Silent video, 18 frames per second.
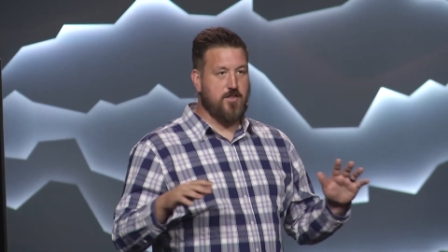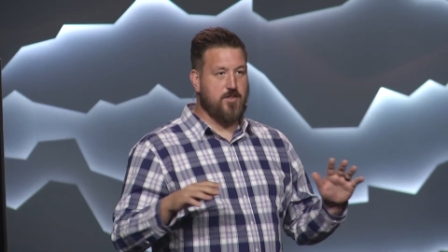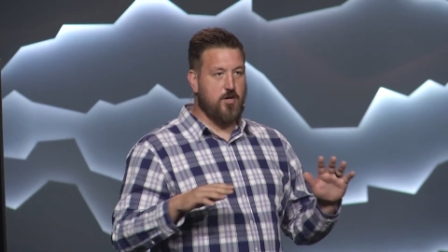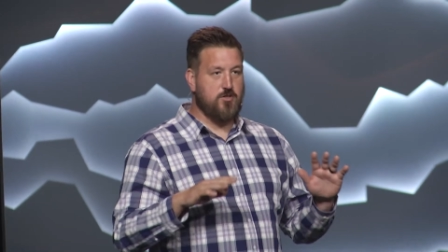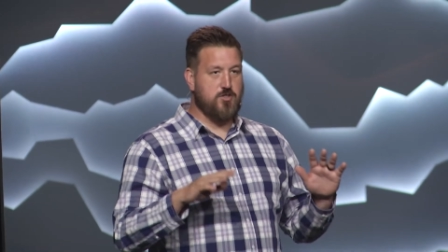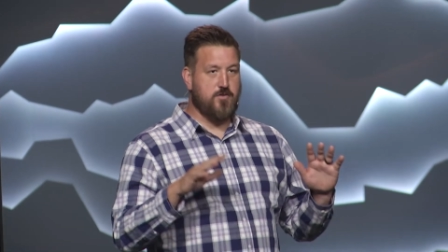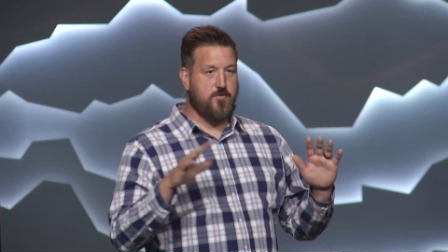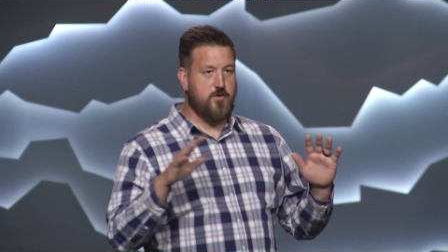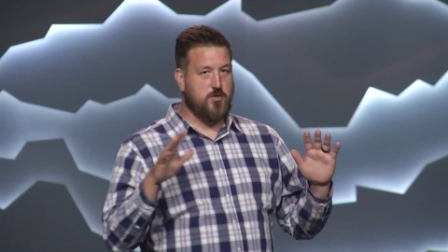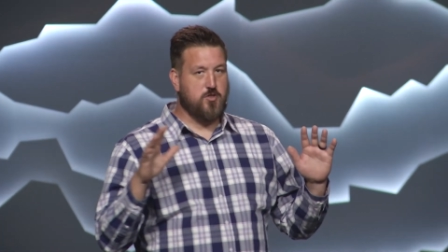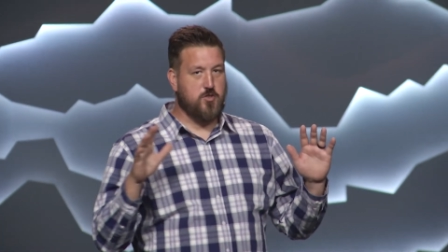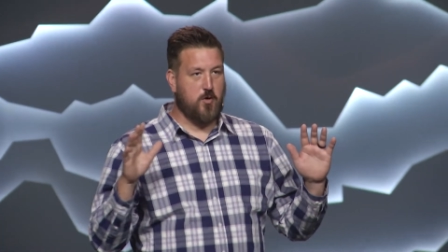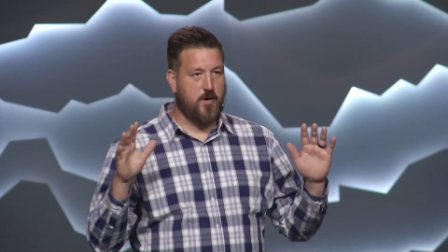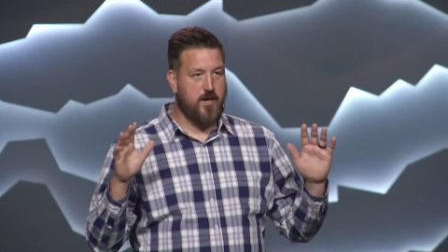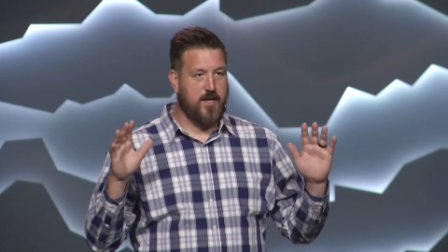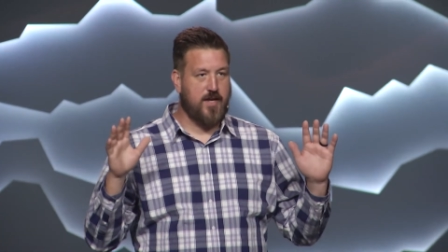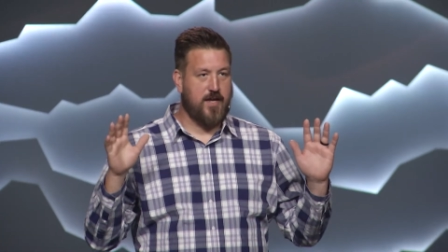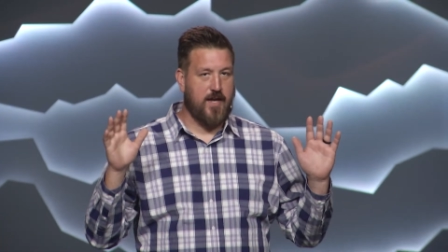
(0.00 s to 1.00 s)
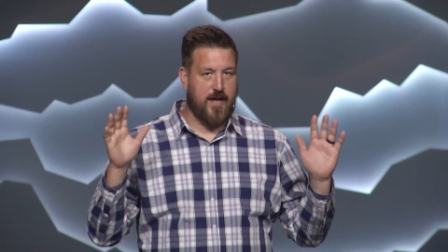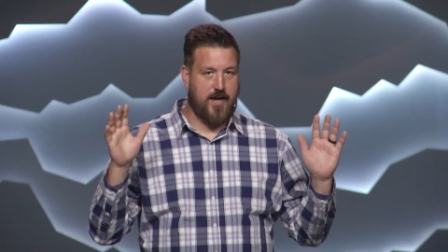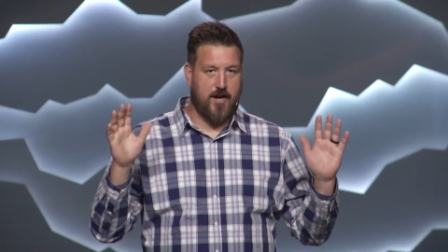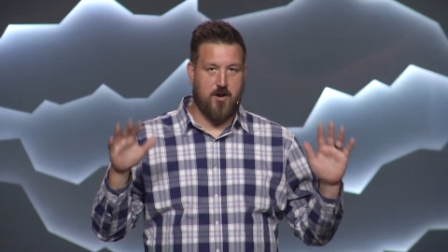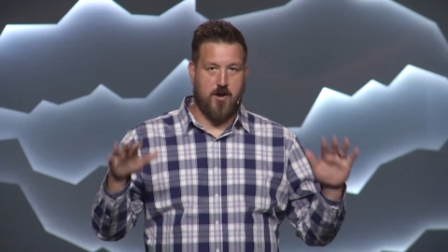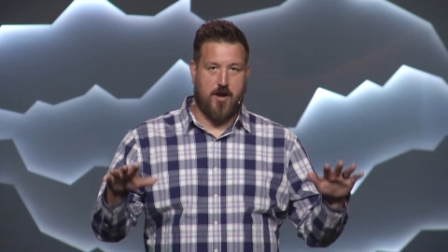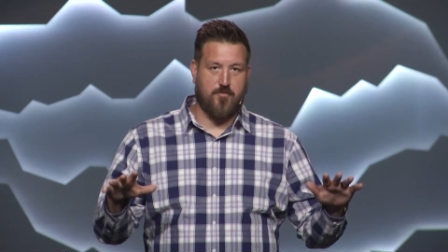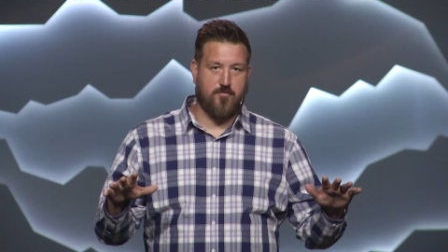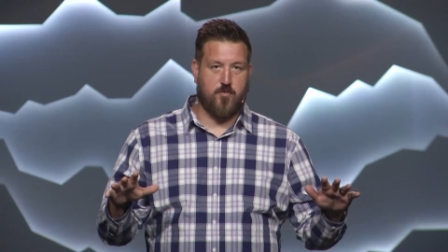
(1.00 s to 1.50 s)
those of you joining
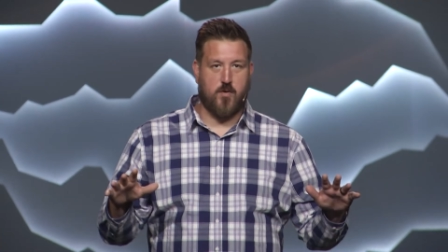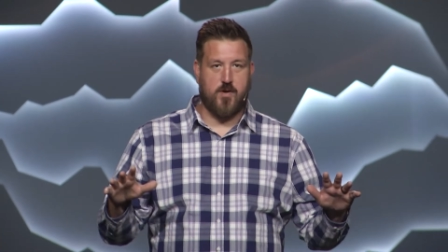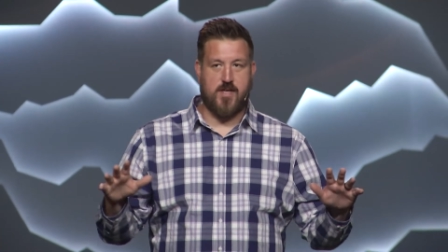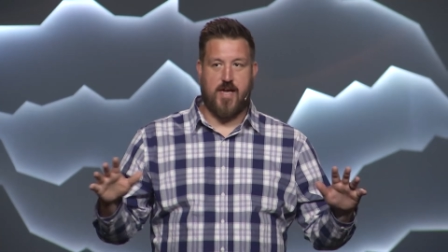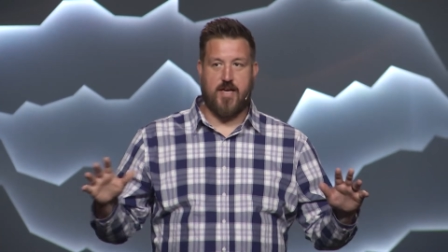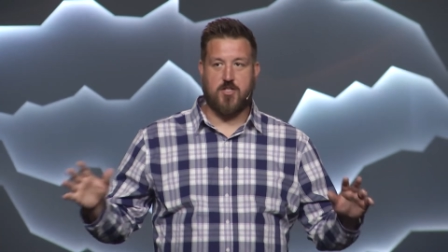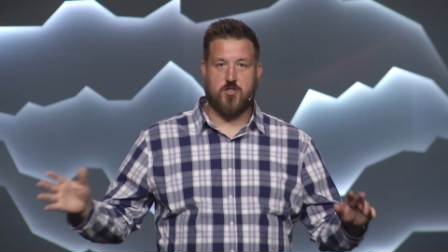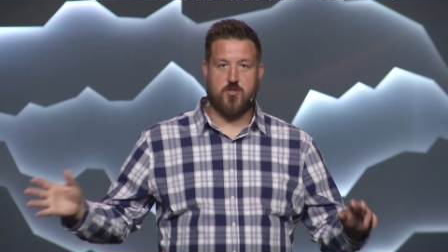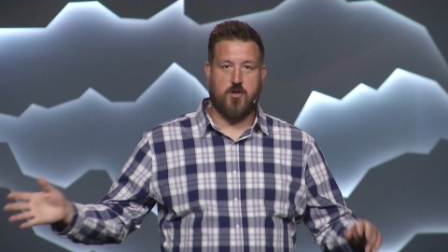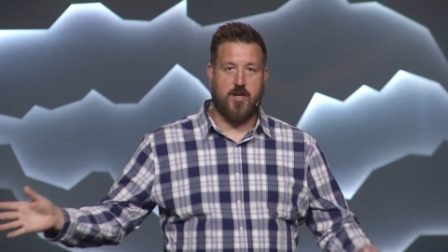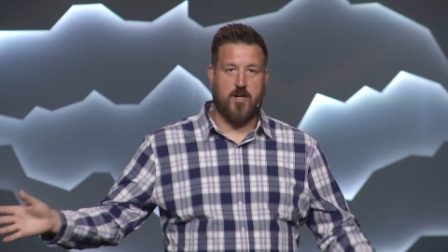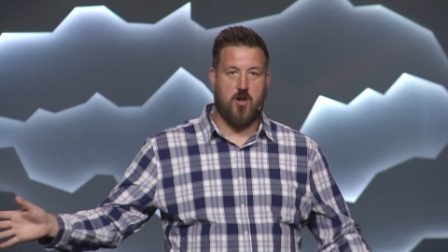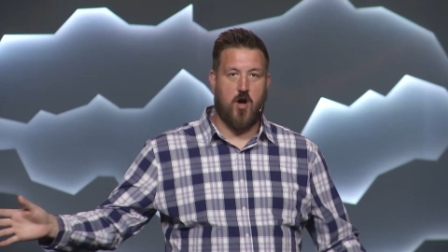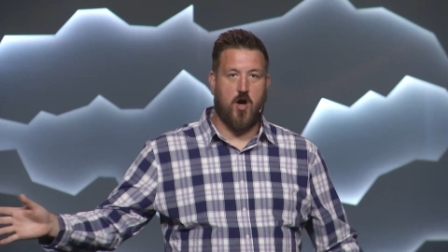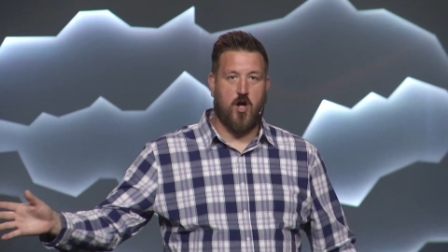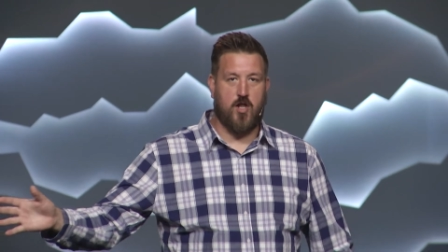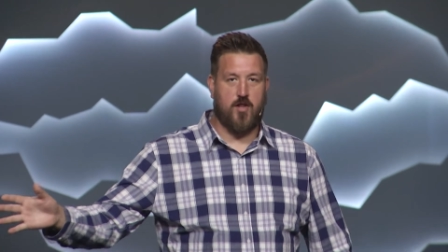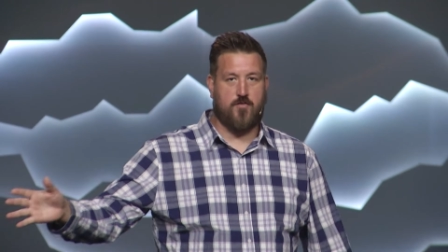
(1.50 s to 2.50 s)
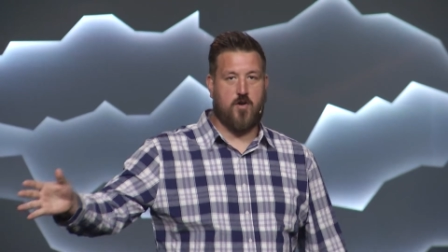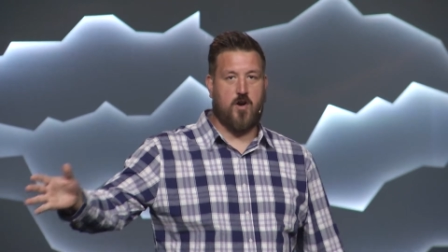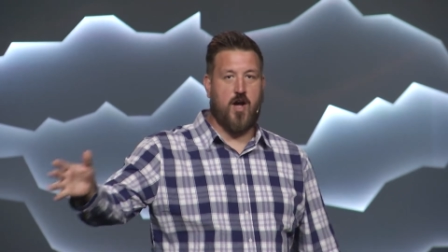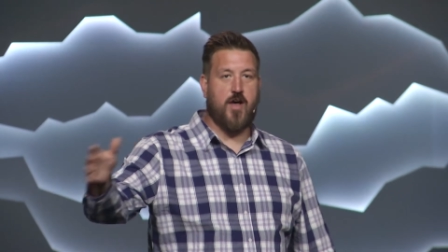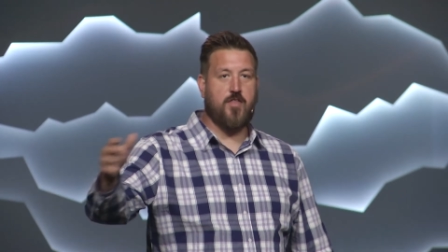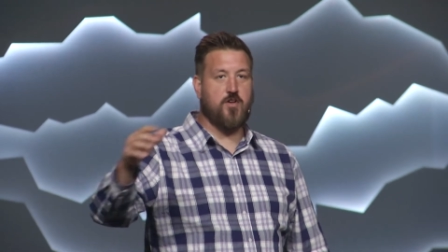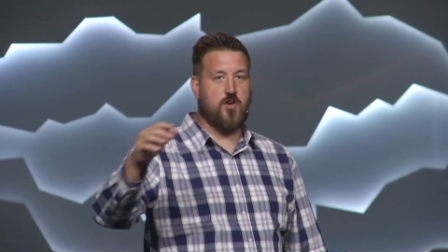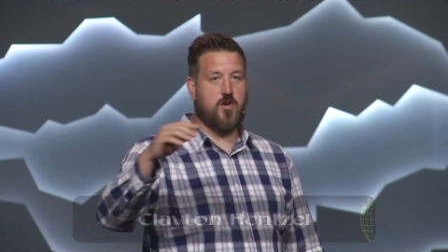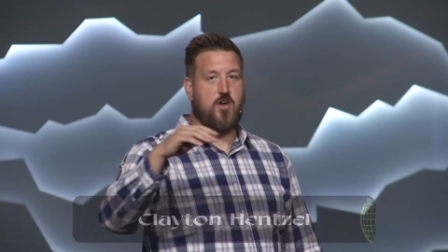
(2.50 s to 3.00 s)
here at 48th Street and all of our
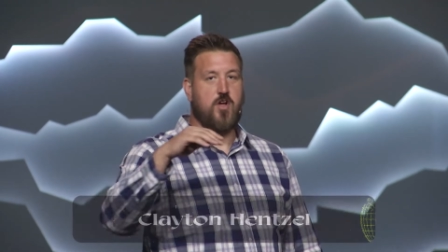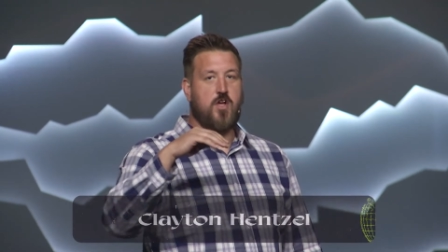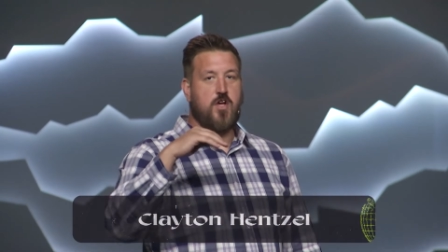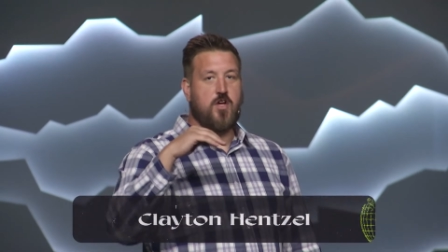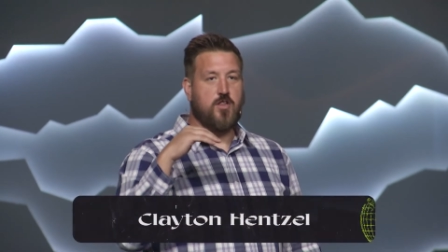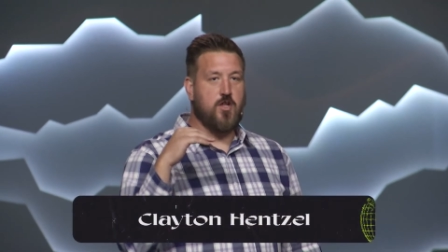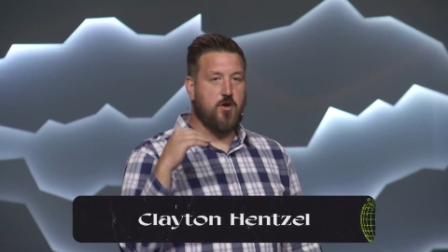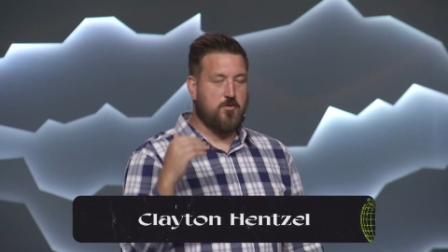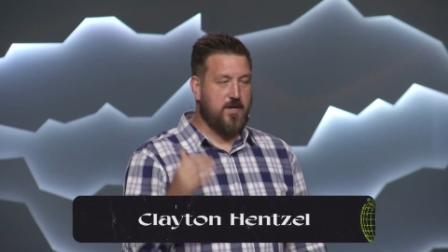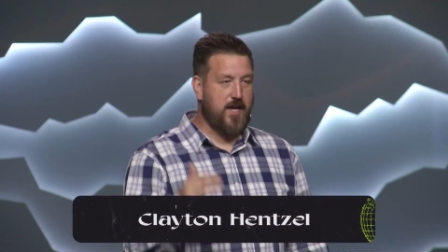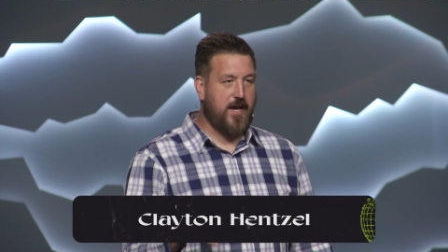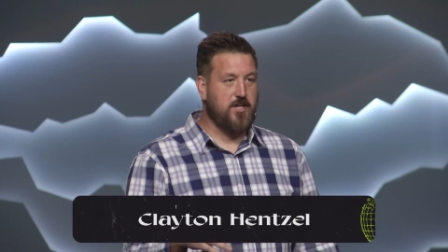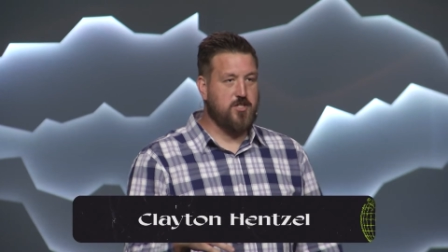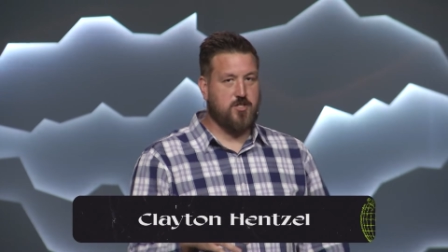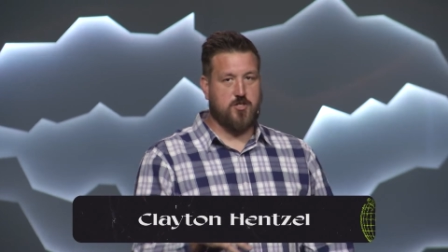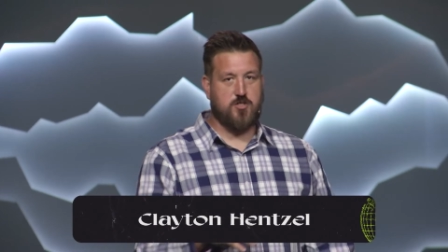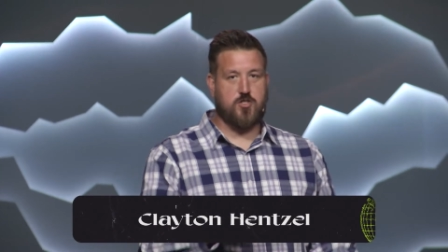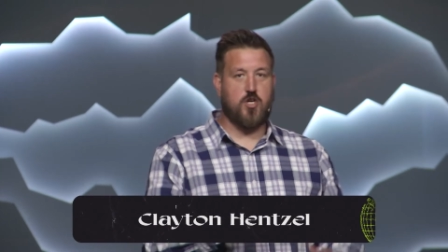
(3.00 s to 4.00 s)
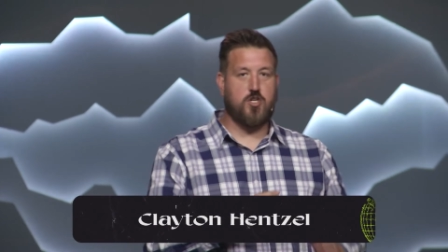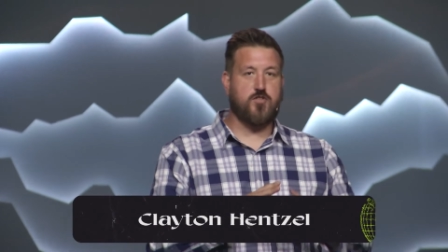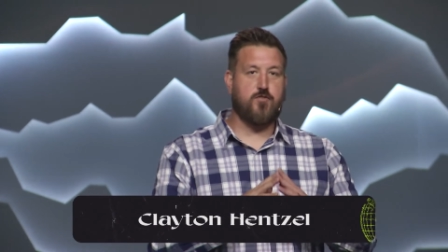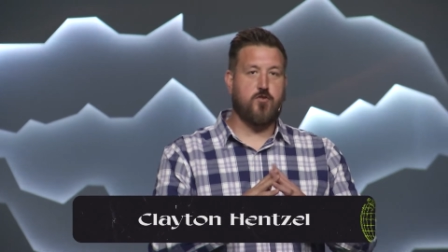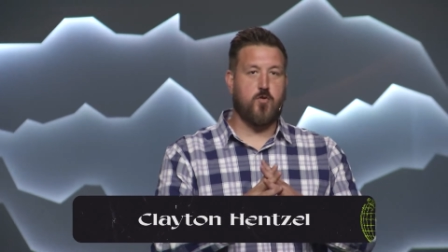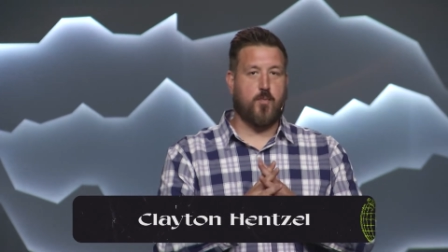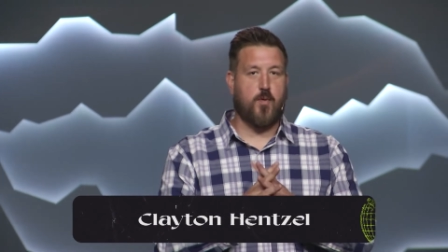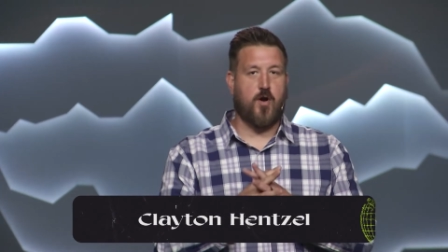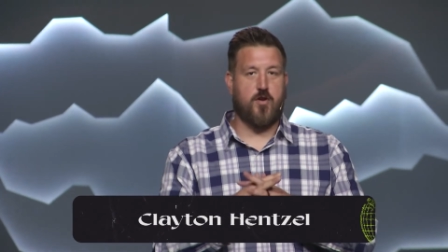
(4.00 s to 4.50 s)
other locations, those of you who
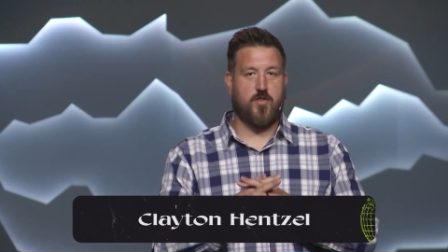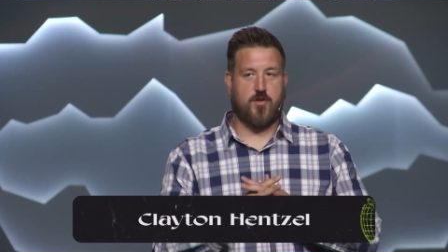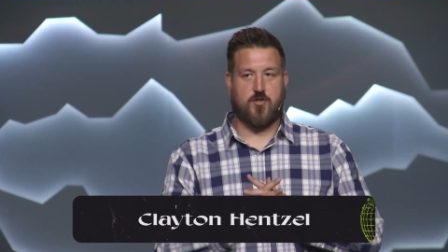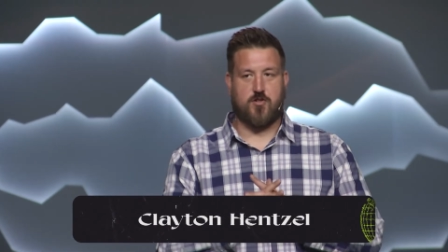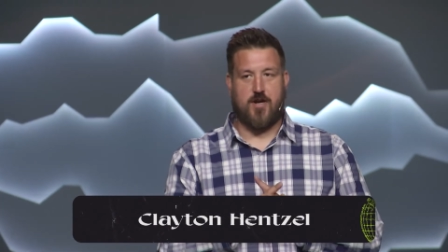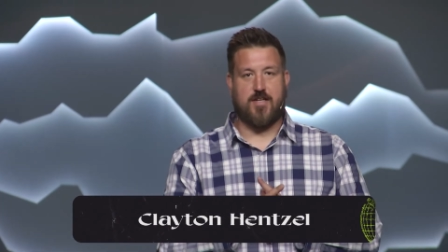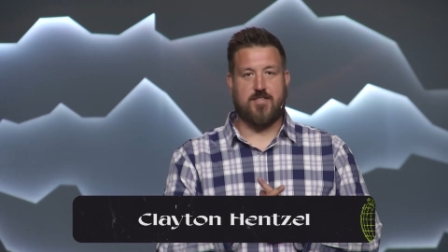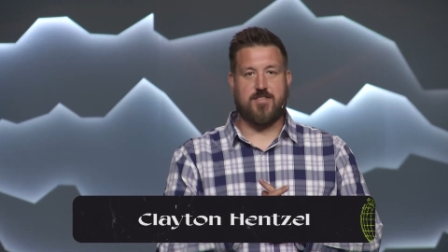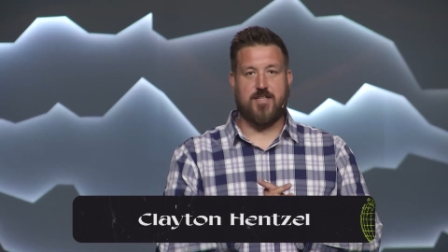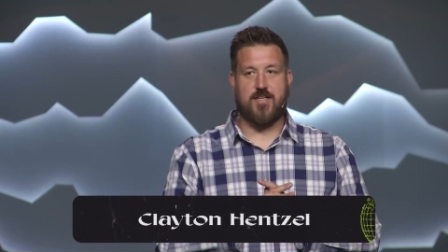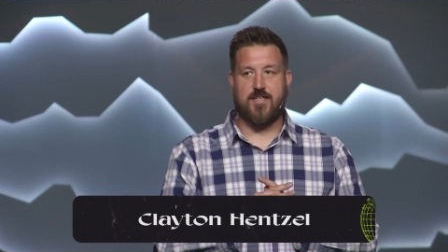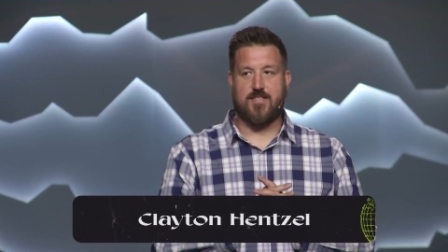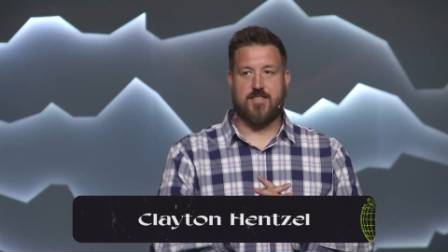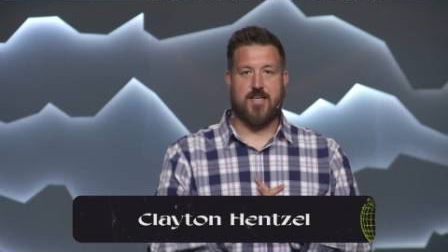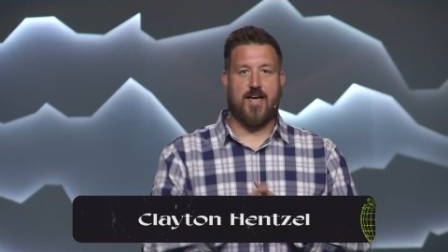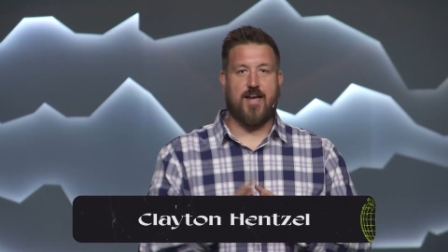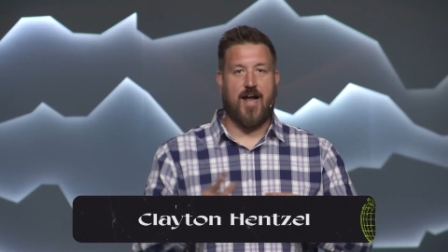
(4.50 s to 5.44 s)
are part of the Crossing Inside.